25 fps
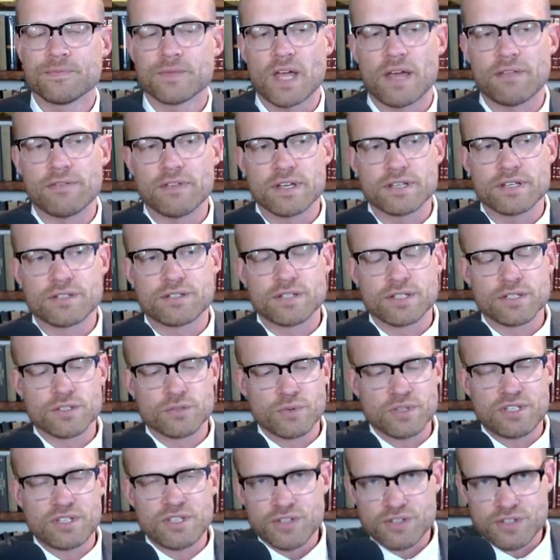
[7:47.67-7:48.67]
And this is
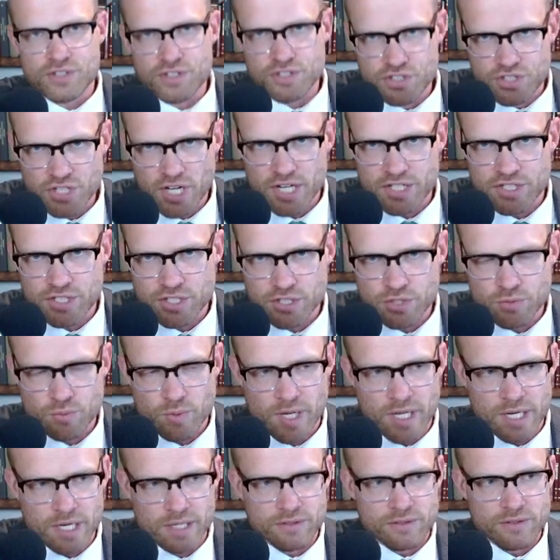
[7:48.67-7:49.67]
we see this in Judges
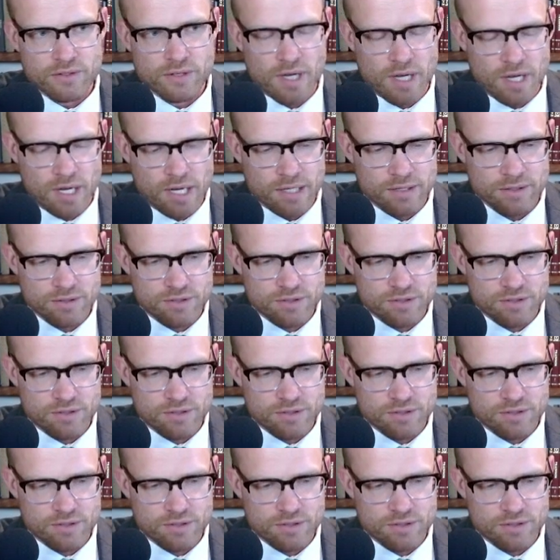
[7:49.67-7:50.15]
when uh,